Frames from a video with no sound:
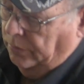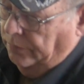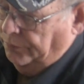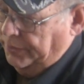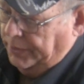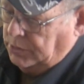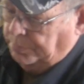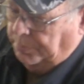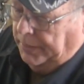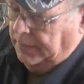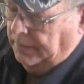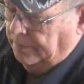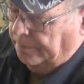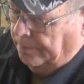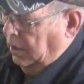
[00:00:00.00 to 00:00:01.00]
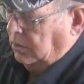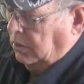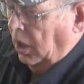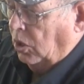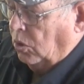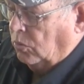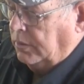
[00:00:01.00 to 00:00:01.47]
or flex plate,
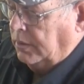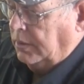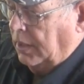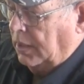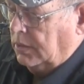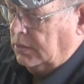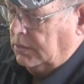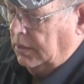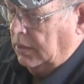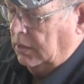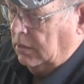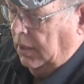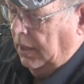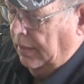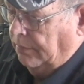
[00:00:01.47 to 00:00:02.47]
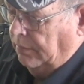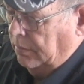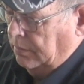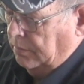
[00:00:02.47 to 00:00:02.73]
not only does it have